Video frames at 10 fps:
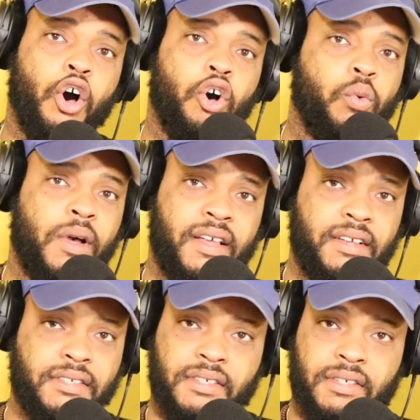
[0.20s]

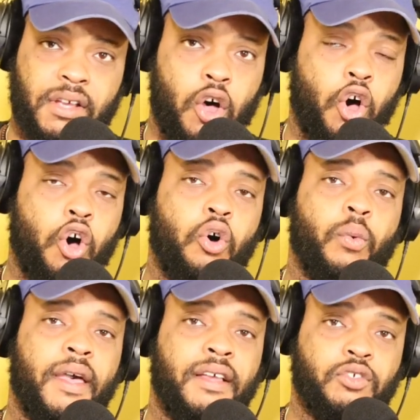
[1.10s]
always
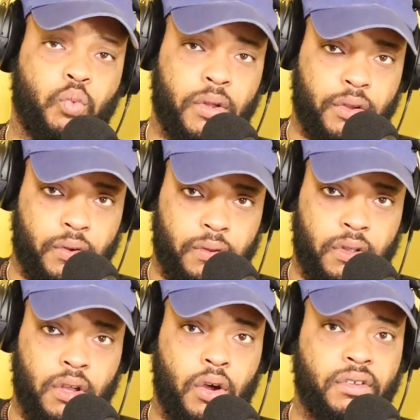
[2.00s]
will
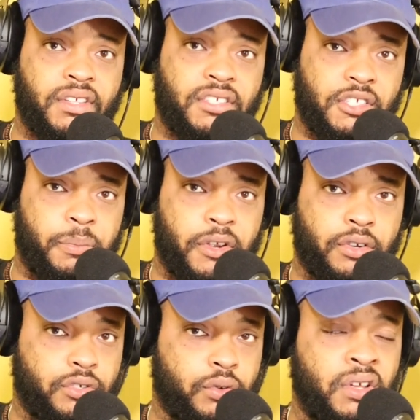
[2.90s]
on This Is
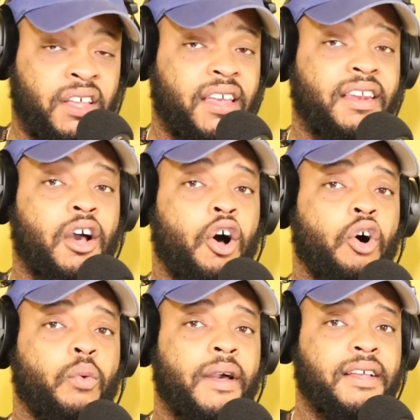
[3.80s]
Spiritual, and
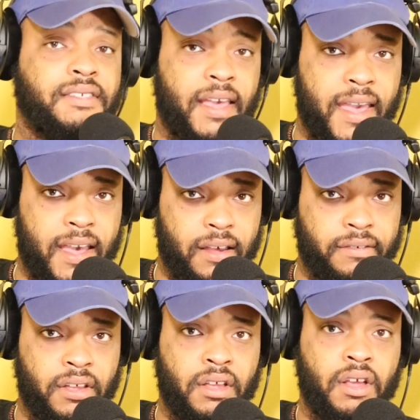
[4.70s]
always
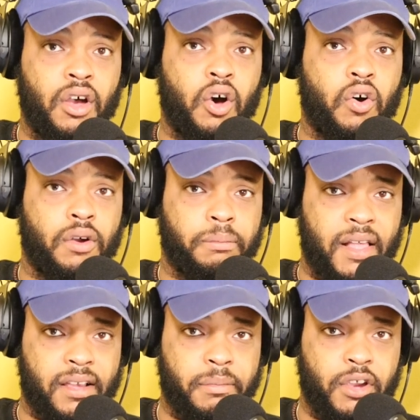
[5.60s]
have on
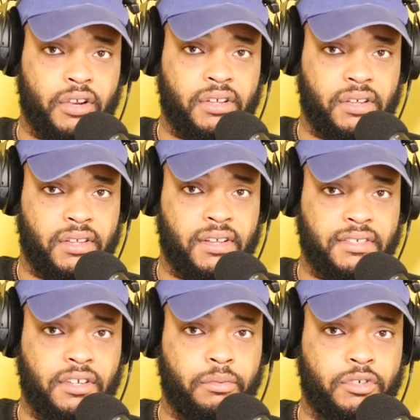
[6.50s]
Black America
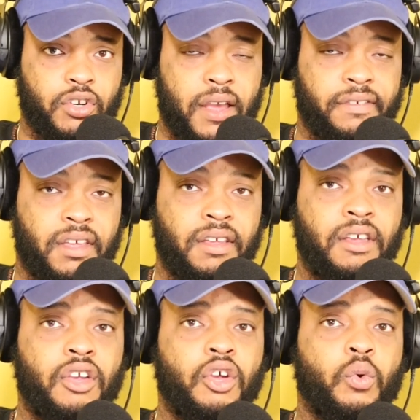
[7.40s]
Against Human Trafficking.
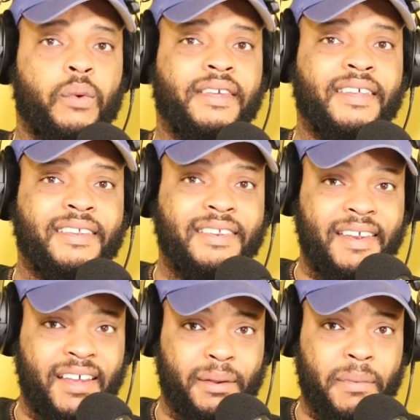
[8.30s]
We
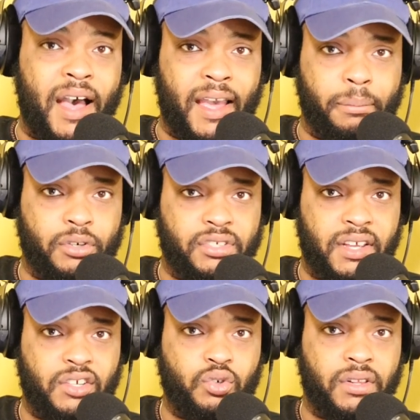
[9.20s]
condemn
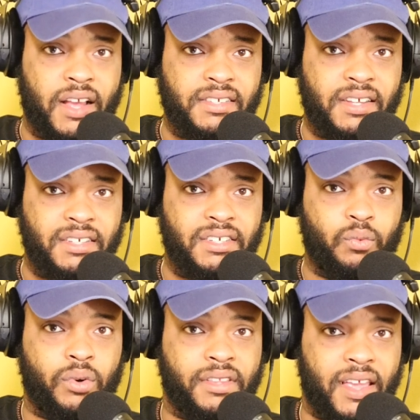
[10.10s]

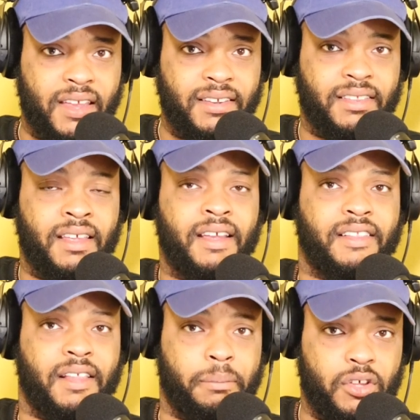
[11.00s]
hypersexualization within
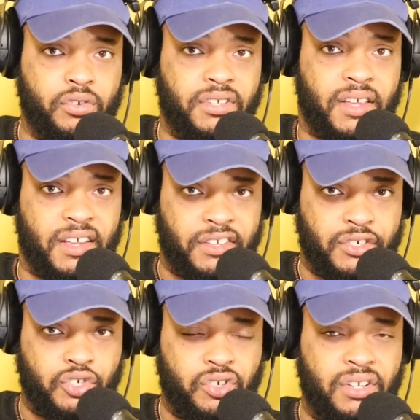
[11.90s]
the music
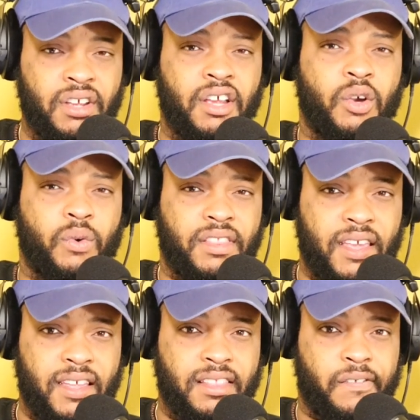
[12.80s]
industry,
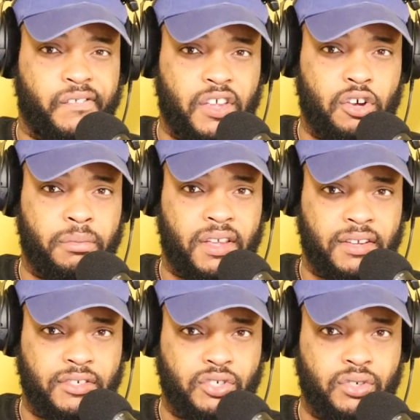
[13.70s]
within the film
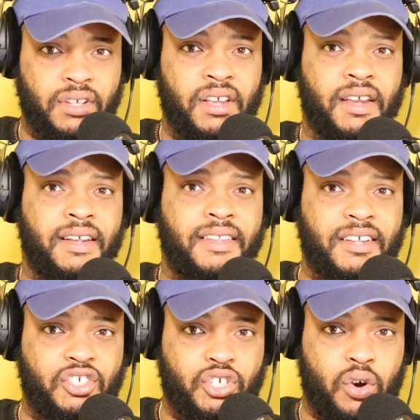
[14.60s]
industry,
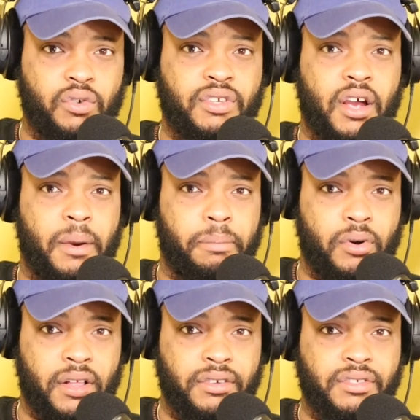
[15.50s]
that shows our
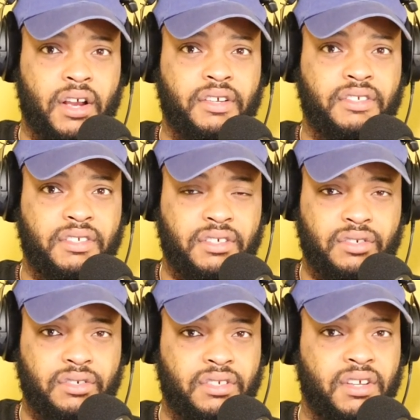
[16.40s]
brothers, our
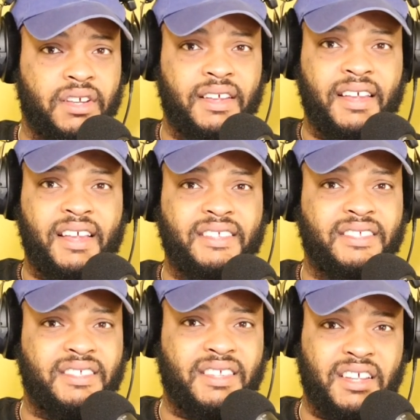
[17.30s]
sisters in
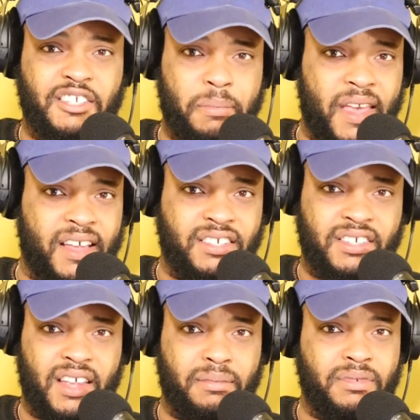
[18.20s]
such bad
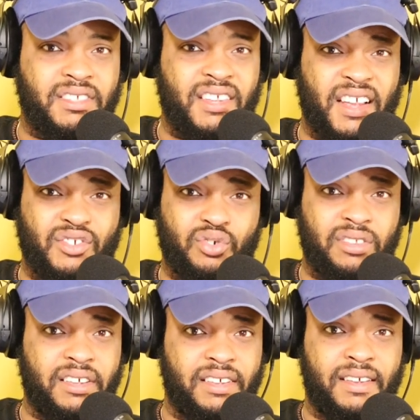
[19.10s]
shape
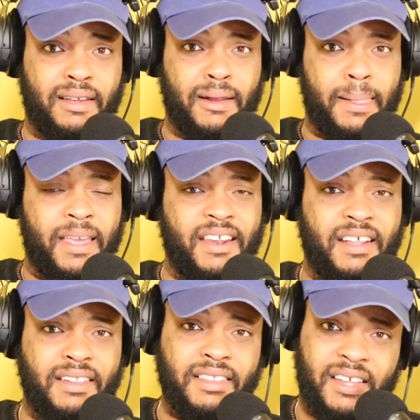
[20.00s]
sexually,
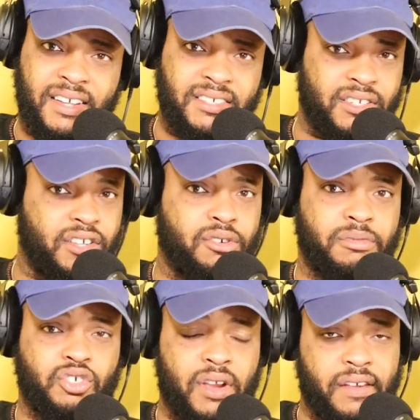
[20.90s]
and it leads to
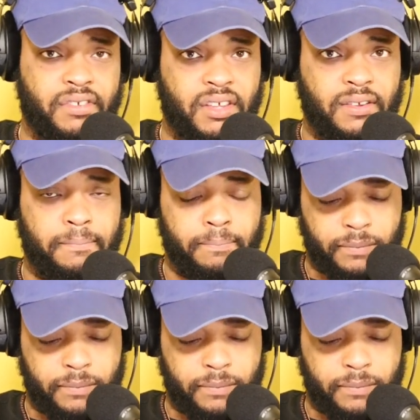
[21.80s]
human trafficking.